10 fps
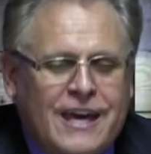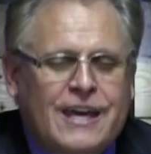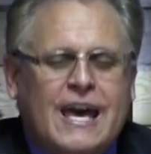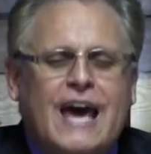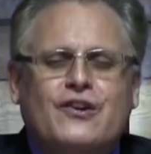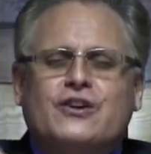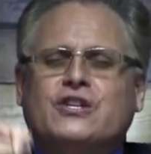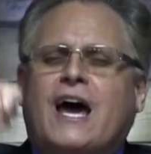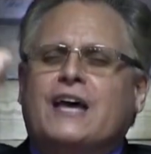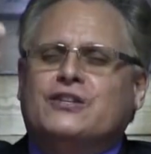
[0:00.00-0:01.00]
He
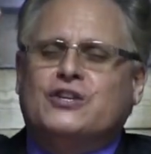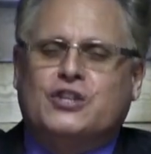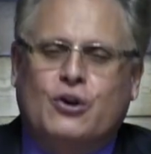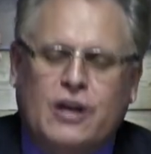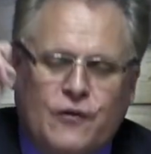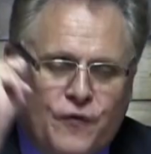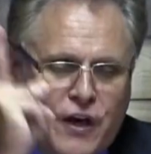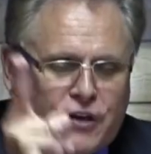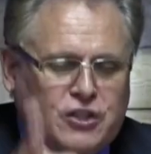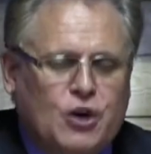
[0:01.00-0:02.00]
energizes you. He
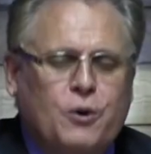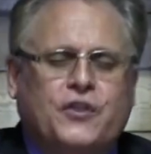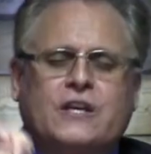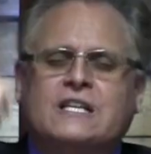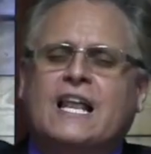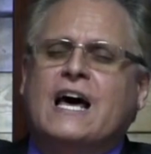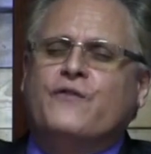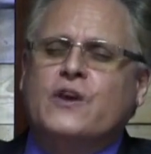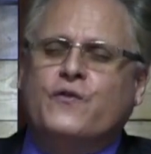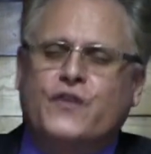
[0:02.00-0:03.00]
fills you with His
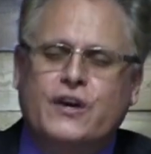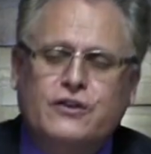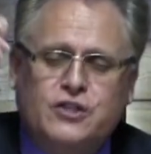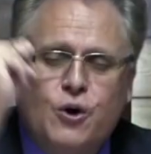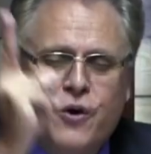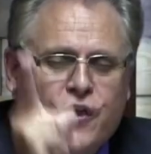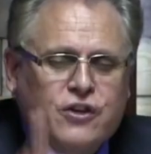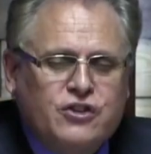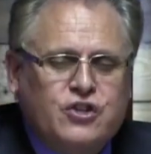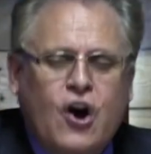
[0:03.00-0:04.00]
love. He fills you with
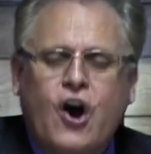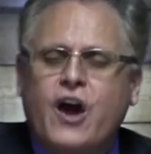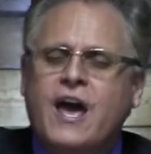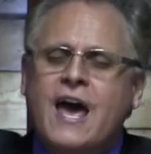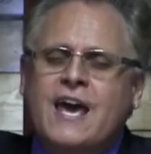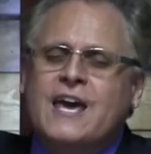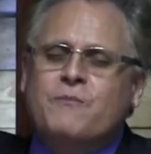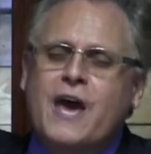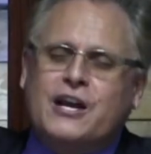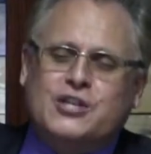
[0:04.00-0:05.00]
His joy.
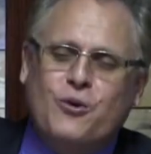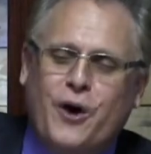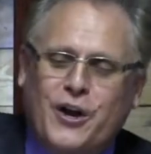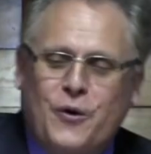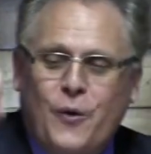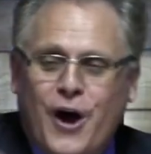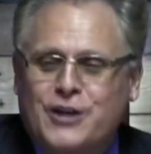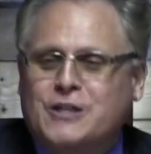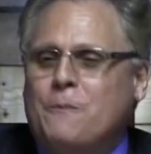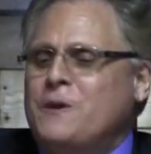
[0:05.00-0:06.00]
He makes you want to
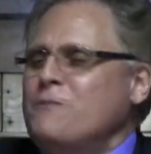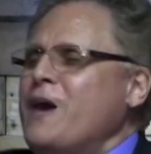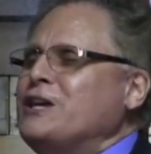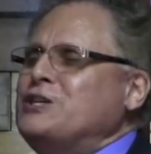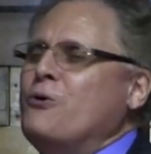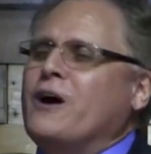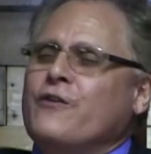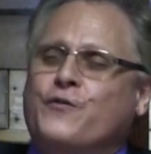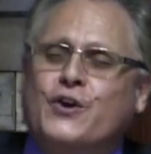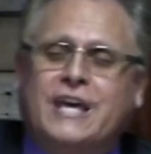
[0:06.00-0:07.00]
worship. He makes you
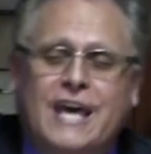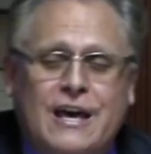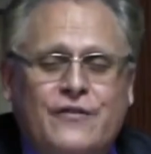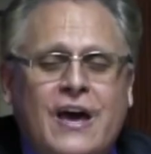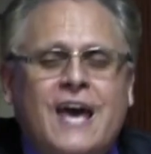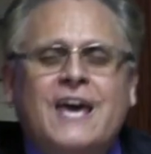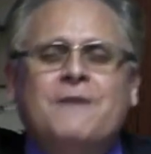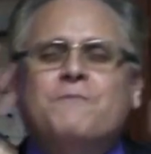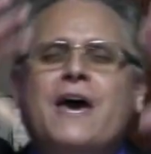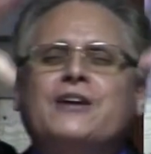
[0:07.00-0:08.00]
want to forgive.
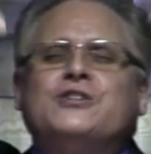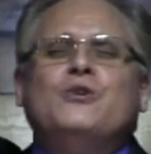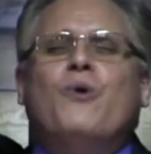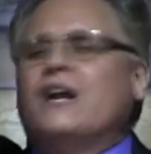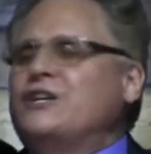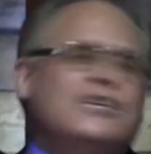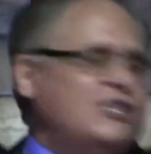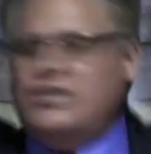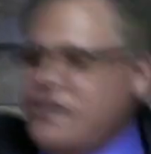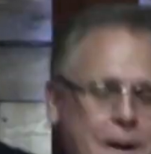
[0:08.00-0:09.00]
He makes you want to
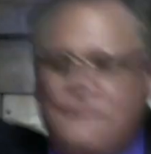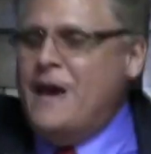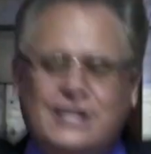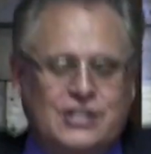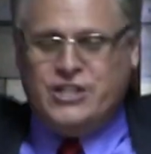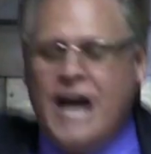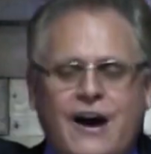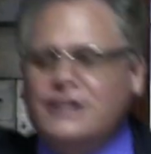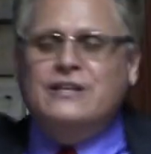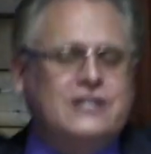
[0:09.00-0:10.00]
just jump and
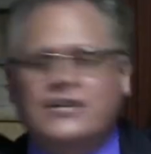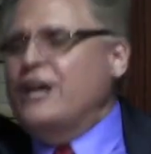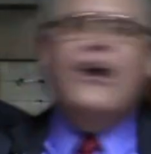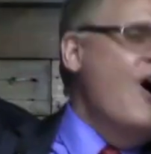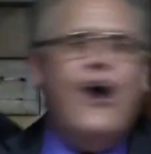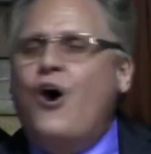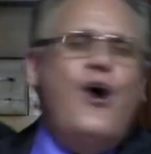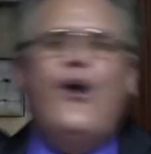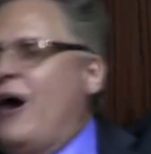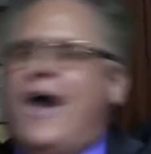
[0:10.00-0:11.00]
shout and sing,
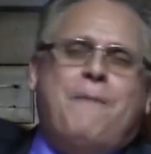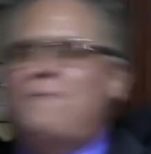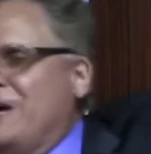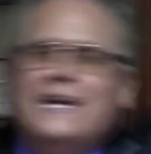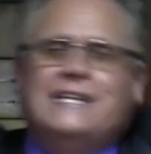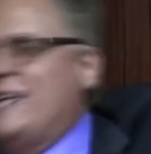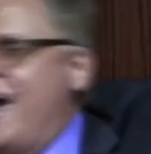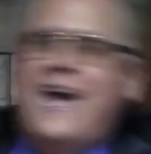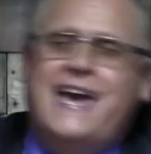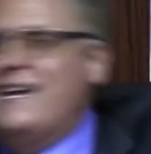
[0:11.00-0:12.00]
Oh, happy
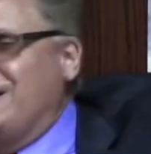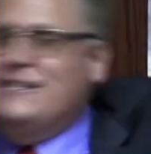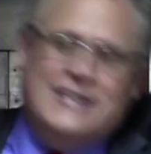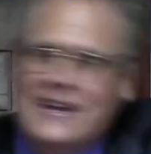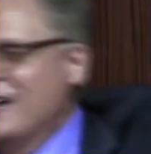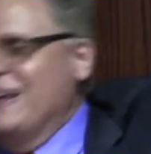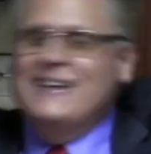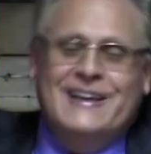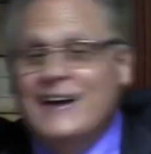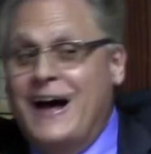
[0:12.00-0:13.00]
days.
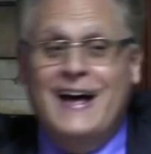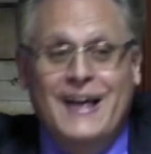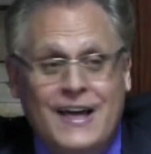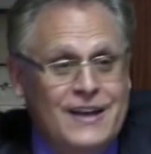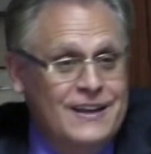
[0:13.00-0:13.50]
Huh?